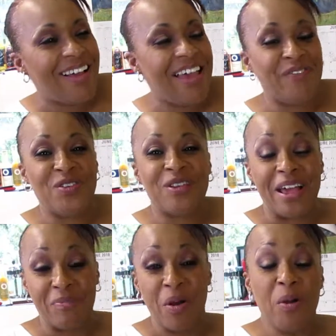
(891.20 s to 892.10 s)
If you
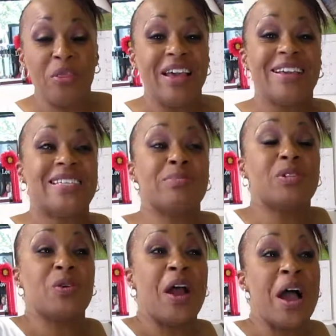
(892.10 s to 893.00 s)
like both,
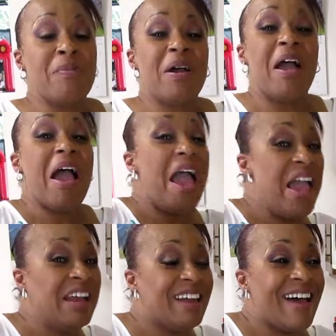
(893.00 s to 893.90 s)
subscribe
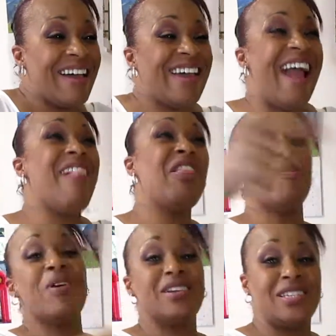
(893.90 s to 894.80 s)
and like, and then
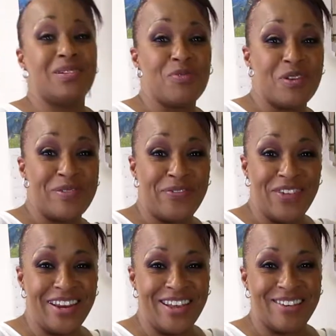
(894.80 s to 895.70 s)
watch some more of my
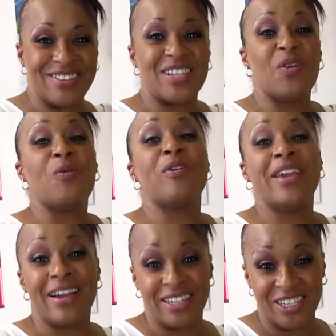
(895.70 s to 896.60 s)
videos. We
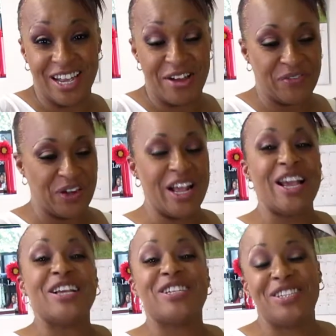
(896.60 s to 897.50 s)
got you covered.
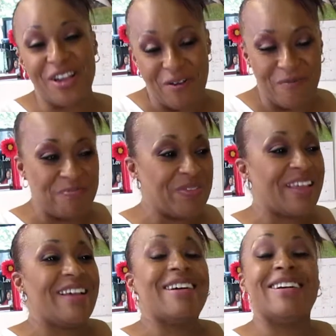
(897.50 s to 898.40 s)
So,
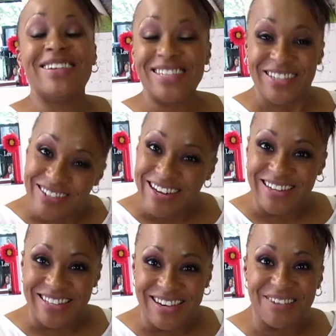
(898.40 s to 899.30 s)
until
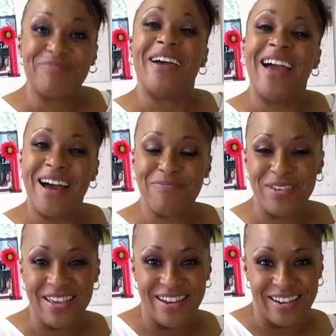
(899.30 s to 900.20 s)
next time,
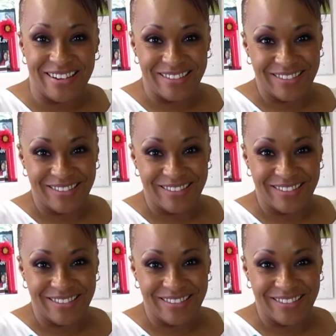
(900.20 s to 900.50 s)
happy eating.